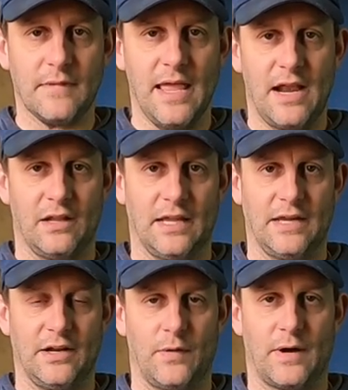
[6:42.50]
and I'll let
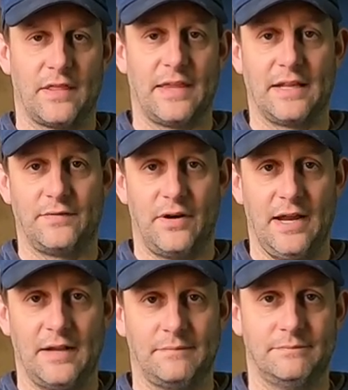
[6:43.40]
you know what I think at the
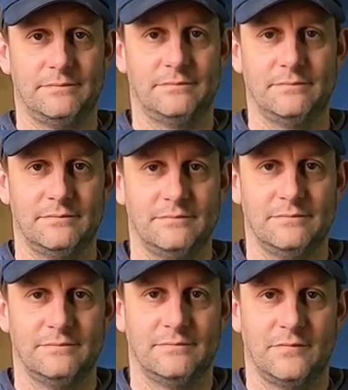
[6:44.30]
very end.
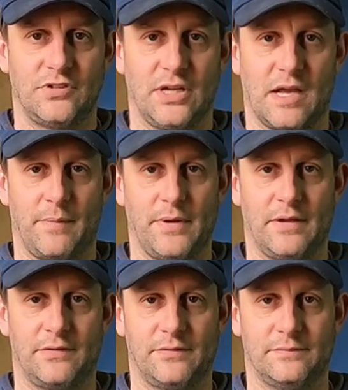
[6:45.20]
See you in a couple
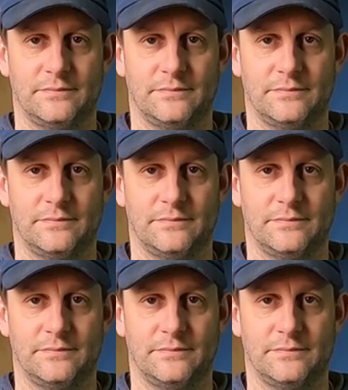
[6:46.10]
minutes.